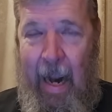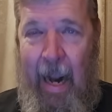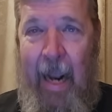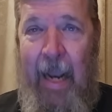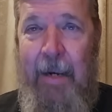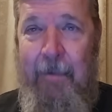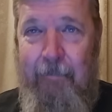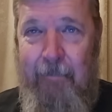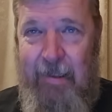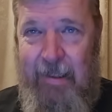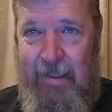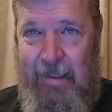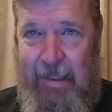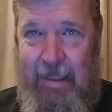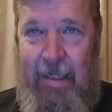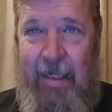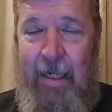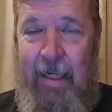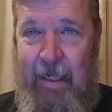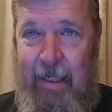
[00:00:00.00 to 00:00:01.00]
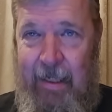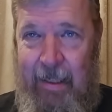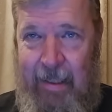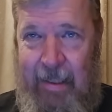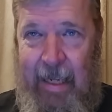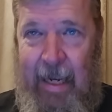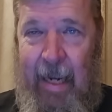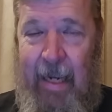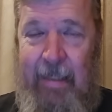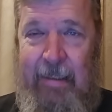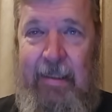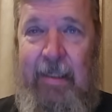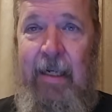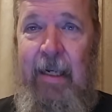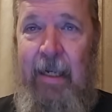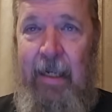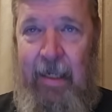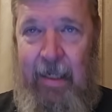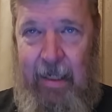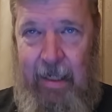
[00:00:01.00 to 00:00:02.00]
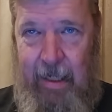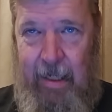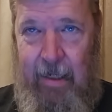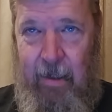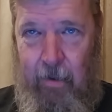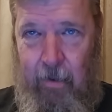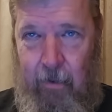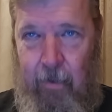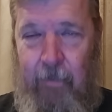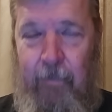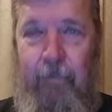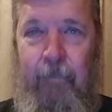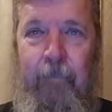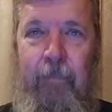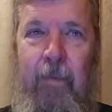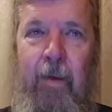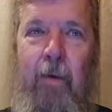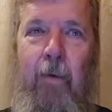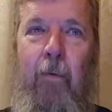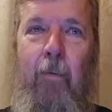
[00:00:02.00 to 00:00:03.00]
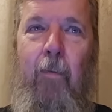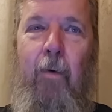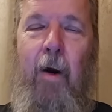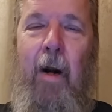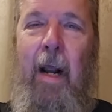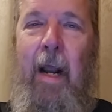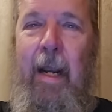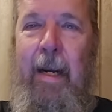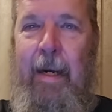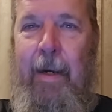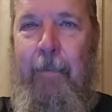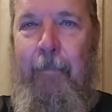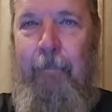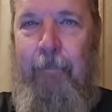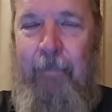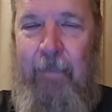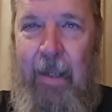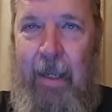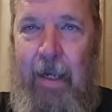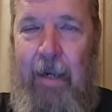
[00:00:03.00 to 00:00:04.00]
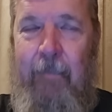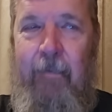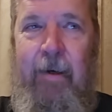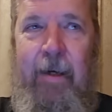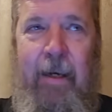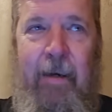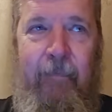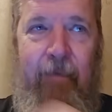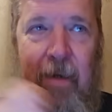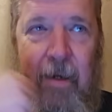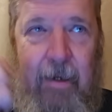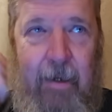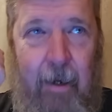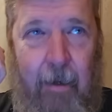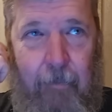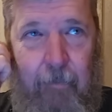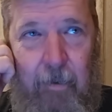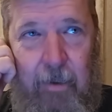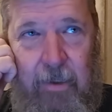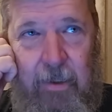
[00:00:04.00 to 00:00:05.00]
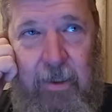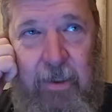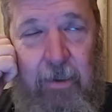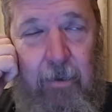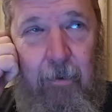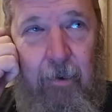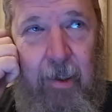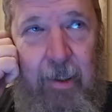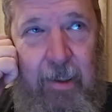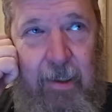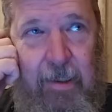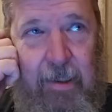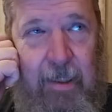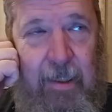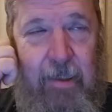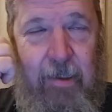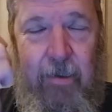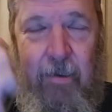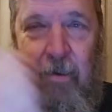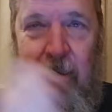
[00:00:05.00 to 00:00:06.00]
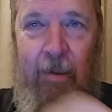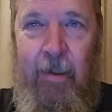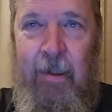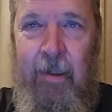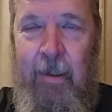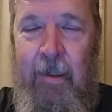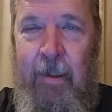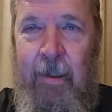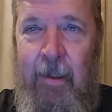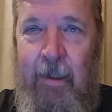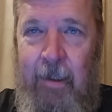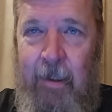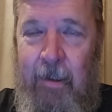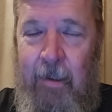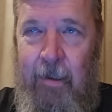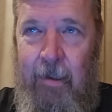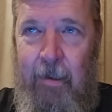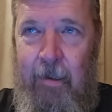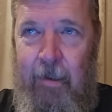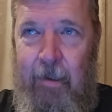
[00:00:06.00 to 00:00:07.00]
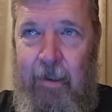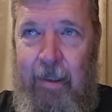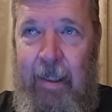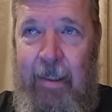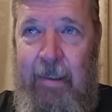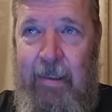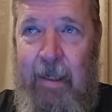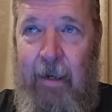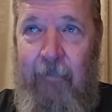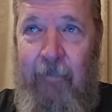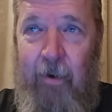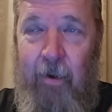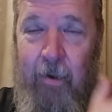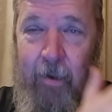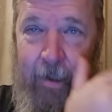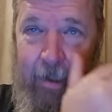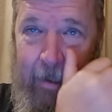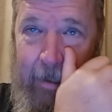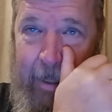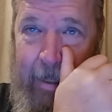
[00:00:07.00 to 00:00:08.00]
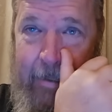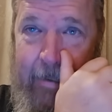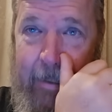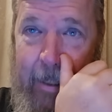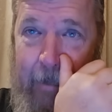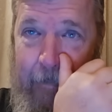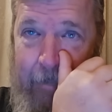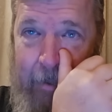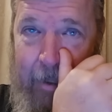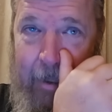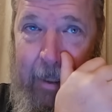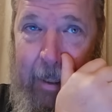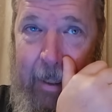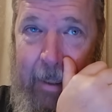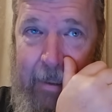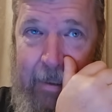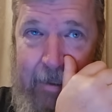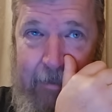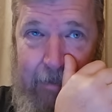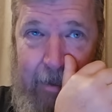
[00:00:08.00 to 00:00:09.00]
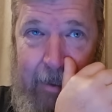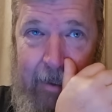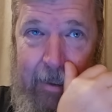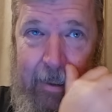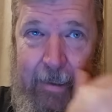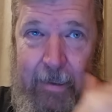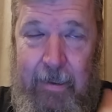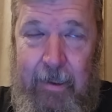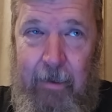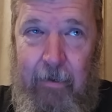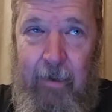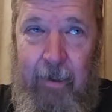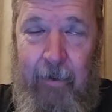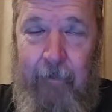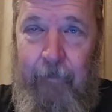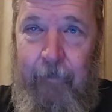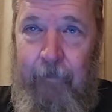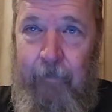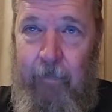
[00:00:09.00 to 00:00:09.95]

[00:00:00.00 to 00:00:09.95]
I'm seeing that here, where I am. And I want to give you a couple of stories. These are things I've heard in the last couple of days about this area.